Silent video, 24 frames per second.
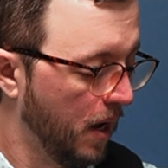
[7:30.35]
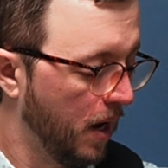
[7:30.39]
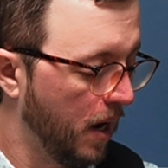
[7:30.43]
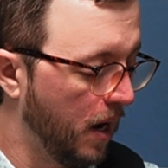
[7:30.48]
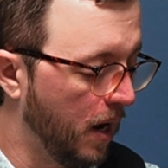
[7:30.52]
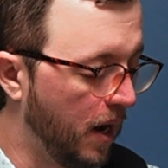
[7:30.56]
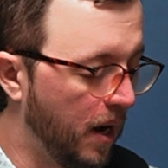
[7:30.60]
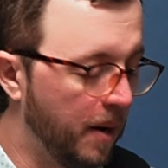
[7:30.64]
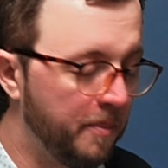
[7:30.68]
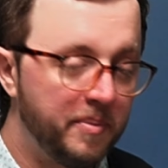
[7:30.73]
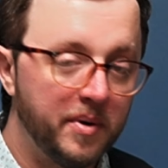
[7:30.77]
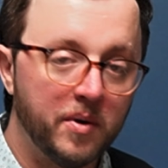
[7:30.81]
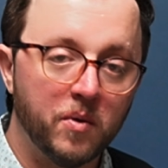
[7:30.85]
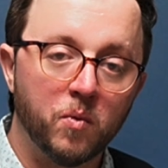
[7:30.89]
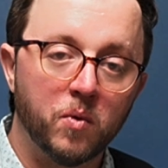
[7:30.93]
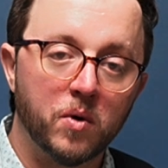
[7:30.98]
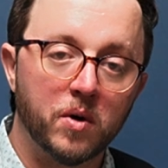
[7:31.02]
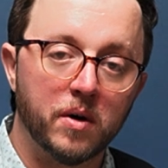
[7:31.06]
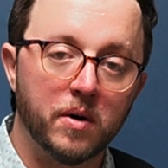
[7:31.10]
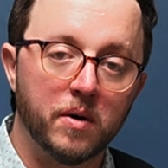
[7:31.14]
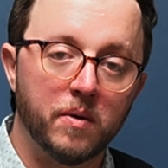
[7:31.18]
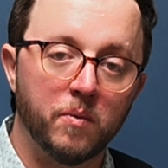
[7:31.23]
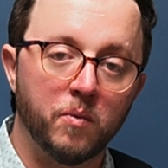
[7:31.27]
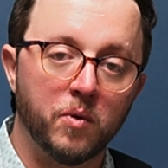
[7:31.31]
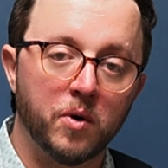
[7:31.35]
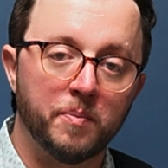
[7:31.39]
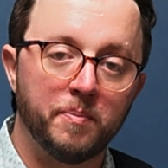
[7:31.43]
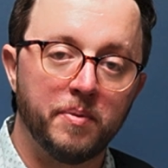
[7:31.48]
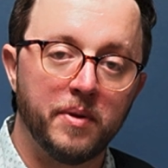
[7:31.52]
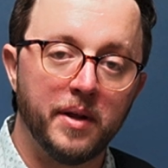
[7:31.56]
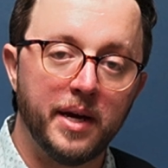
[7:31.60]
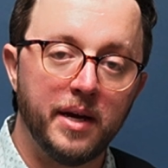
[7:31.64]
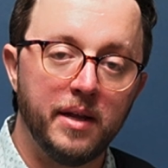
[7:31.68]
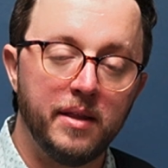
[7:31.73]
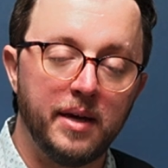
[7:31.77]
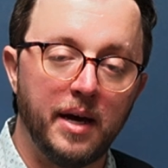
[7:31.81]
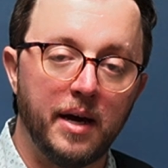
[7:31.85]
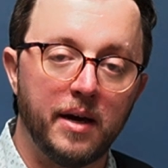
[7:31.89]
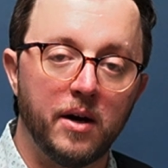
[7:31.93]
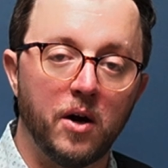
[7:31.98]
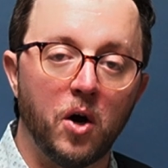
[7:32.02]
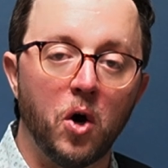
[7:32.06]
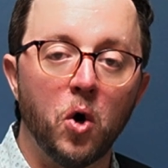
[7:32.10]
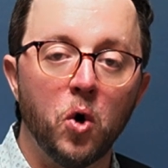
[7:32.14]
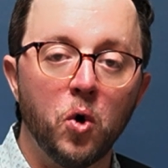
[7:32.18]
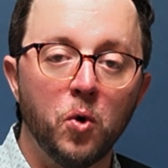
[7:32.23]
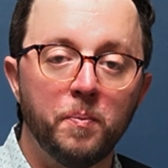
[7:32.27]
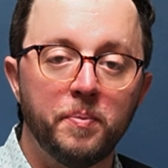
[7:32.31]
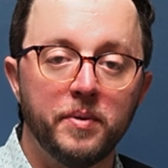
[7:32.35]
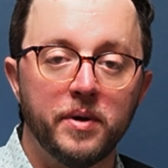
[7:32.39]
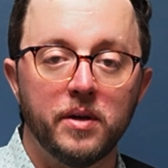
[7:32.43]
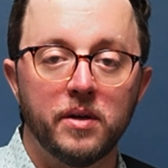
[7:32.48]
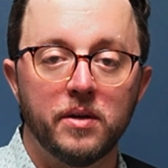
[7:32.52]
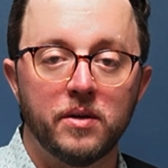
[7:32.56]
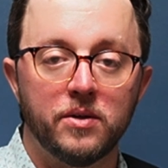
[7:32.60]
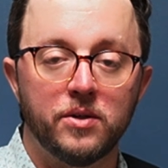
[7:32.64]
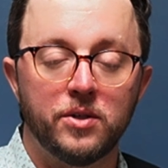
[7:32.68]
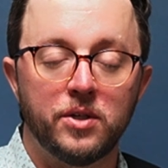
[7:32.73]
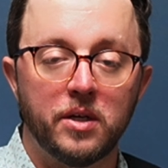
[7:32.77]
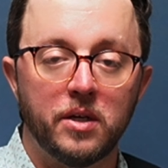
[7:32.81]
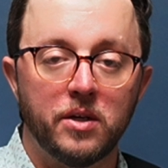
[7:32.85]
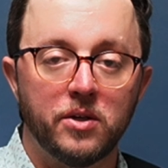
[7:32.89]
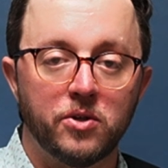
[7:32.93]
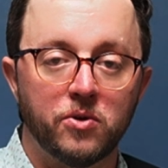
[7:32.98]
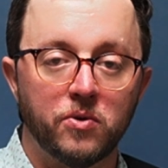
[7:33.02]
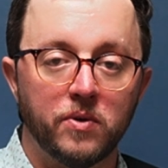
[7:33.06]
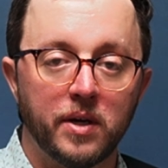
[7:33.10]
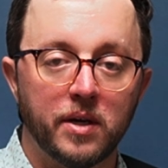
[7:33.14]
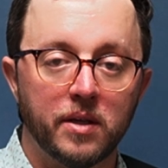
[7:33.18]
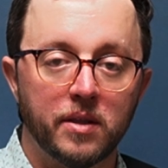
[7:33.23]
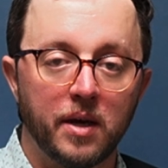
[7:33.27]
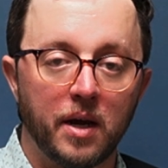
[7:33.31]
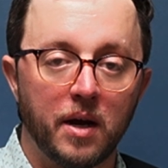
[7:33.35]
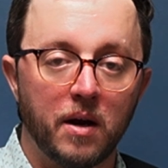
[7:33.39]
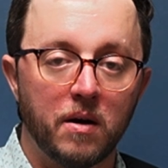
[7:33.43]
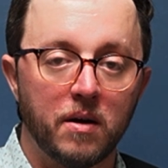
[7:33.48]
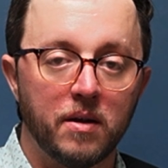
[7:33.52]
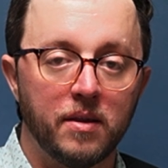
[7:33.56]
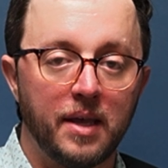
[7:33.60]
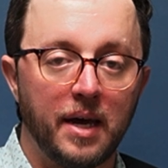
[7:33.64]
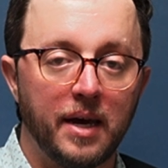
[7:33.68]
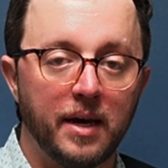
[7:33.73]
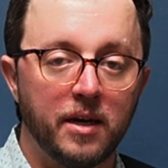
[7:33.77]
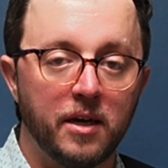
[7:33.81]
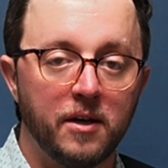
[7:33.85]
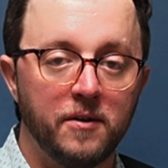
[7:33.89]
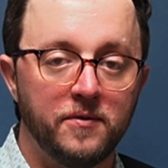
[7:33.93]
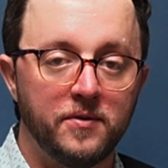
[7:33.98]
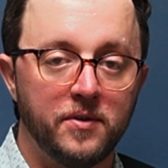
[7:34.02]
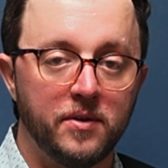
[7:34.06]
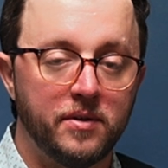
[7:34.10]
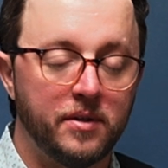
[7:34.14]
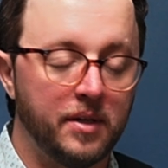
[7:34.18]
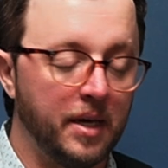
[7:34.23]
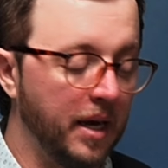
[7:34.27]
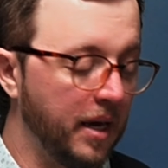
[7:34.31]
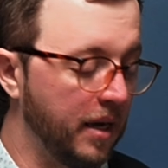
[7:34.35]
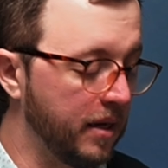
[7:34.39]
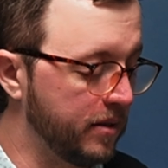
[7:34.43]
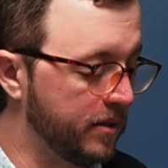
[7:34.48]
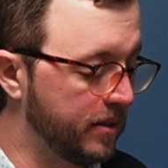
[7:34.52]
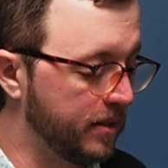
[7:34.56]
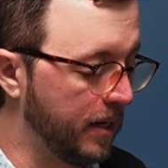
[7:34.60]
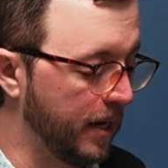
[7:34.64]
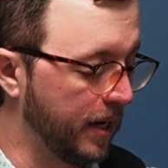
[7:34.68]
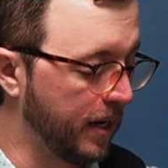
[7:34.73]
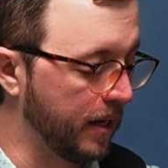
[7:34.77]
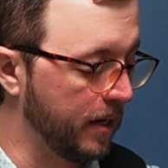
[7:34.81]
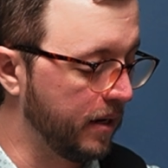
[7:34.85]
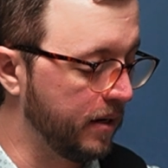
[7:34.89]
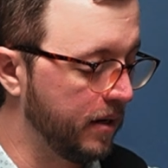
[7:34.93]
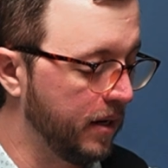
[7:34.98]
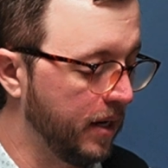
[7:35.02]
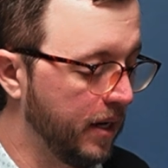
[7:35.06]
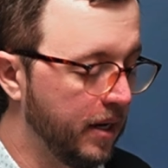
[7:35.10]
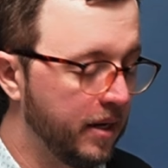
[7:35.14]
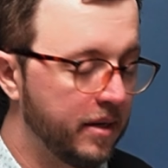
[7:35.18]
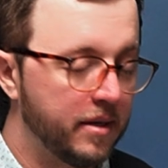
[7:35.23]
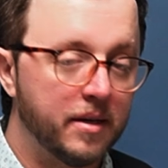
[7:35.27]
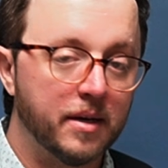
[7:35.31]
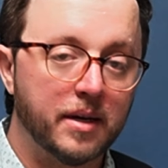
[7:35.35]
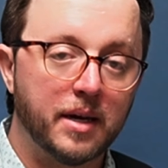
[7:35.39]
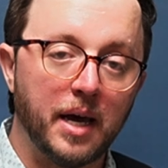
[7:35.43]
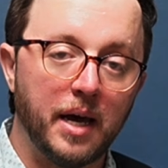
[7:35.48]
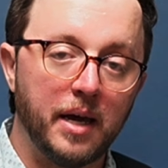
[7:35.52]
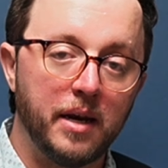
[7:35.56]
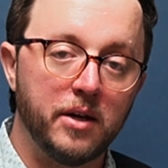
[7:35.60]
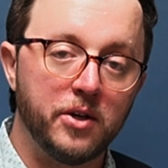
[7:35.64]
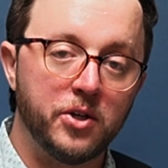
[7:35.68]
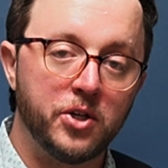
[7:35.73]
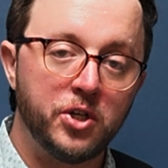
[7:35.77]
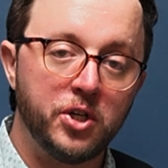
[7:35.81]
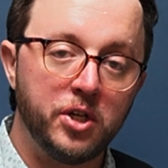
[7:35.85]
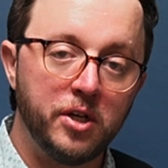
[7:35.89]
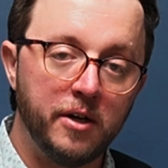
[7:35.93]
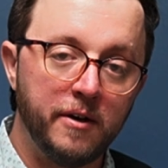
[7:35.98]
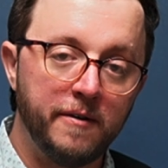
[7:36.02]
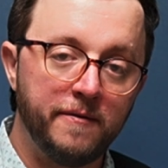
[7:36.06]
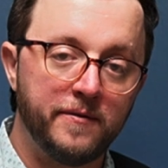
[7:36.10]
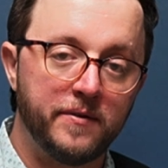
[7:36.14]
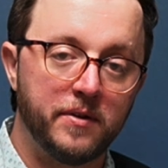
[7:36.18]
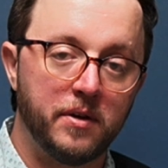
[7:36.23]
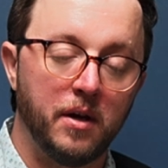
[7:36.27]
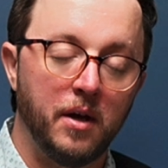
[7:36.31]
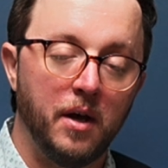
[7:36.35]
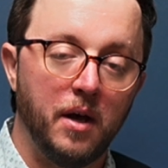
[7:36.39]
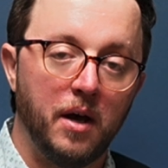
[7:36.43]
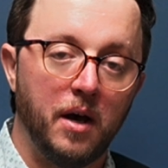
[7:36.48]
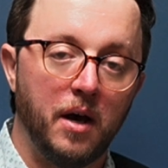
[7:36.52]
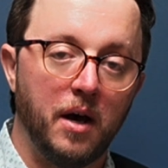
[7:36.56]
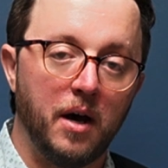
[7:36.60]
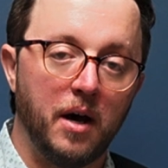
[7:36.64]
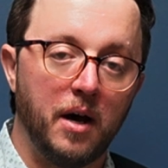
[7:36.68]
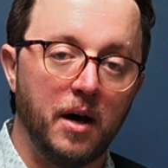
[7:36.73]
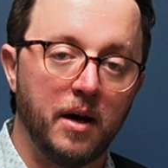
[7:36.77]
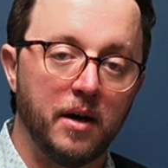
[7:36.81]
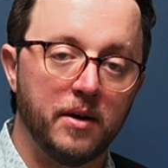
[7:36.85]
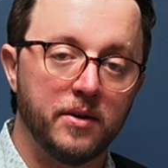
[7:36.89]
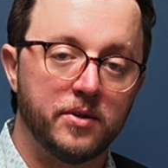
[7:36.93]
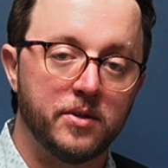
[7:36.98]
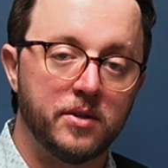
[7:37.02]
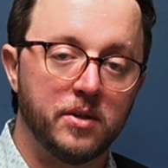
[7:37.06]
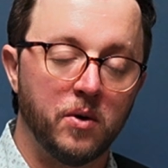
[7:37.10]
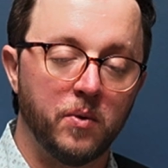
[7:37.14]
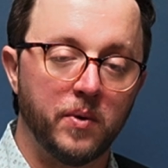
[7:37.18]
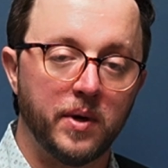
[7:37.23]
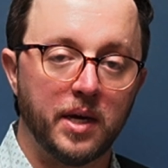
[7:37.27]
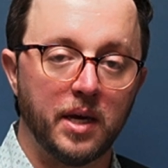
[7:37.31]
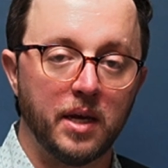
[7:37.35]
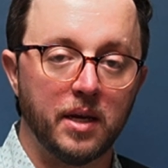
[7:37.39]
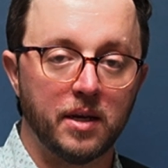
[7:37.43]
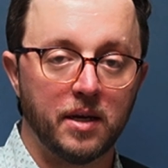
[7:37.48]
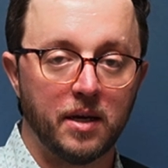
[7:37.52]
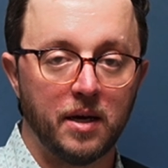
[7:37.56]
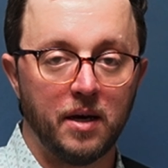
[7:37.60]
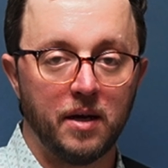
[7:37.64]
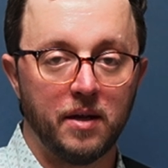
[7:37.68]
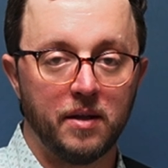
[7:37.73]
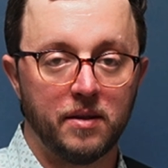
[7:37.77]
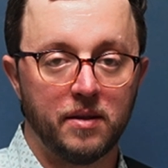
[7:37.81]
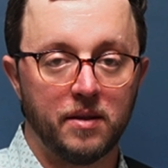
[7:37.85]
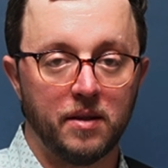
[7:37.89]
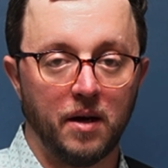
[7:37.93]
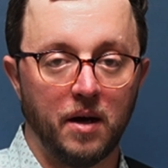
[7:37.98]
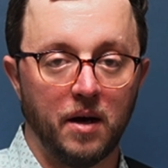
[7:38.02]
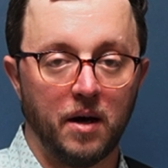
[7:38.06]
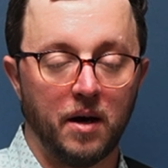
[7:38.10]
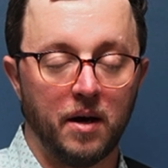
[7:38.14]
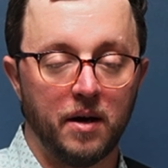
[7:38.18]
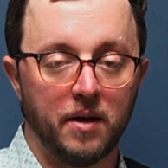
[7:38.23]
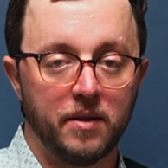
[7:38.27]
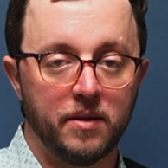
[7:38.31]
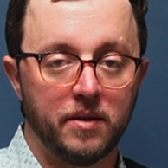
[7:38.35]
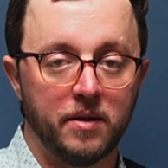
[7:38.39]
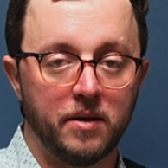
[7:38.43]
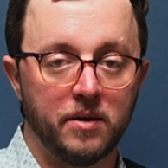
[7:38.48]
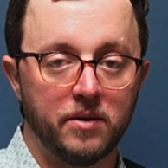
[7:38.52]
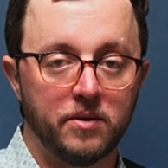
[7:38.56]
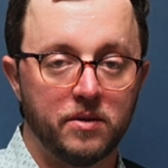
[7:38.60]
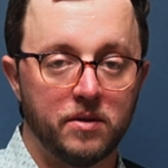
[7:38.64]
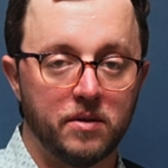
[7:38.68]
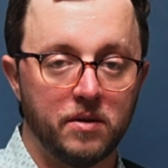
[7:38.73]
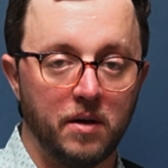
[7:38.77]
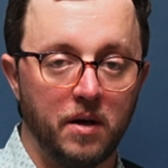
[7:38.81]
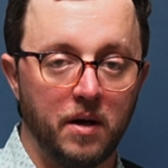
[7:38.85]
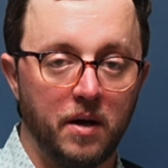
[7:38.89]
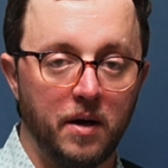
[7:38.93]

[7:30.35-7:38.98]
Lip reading: But we're playing that open G string there, and that gives us a second to kind of shift so we can get this